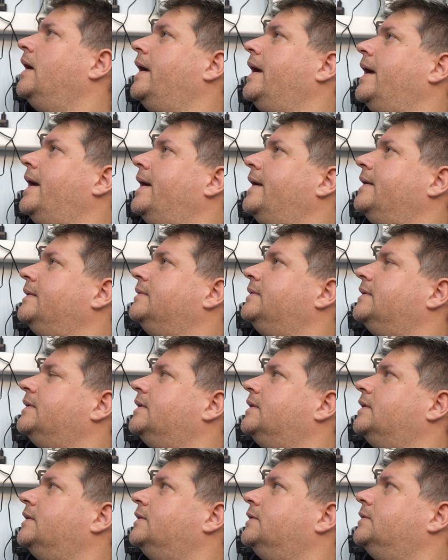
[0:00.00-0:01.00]
And
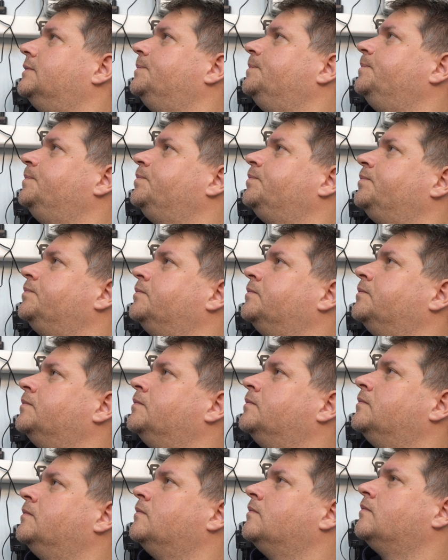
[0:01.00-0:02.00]
uh,
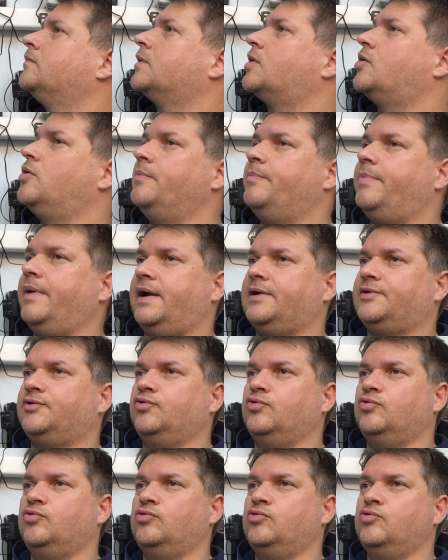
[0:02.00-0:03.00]
compared
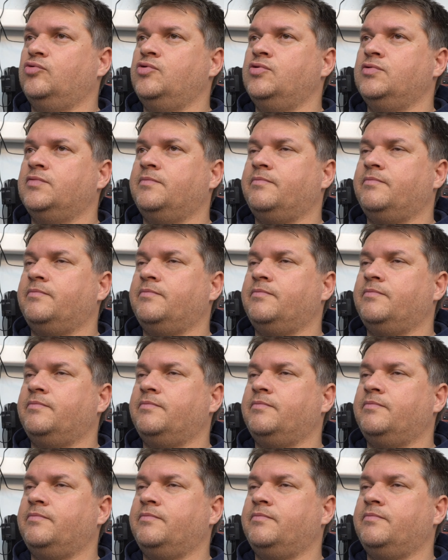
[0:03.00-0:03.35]
to